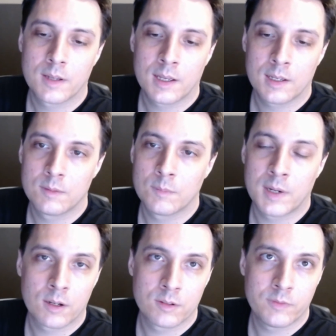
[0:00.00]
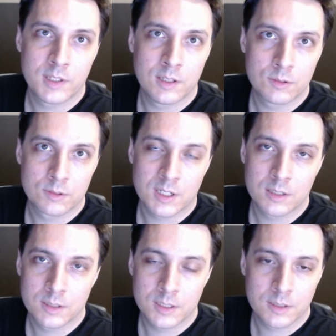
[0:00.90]
and my other videos
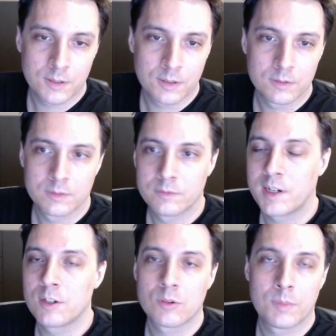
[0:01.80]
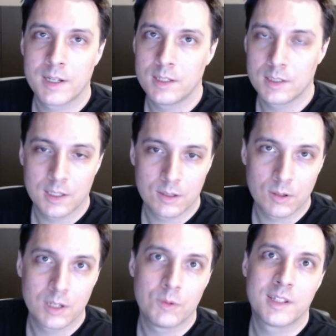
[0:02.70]
around financial planning and
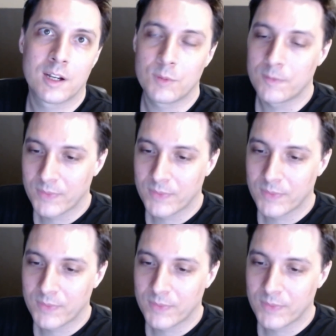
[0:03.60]
early retirement.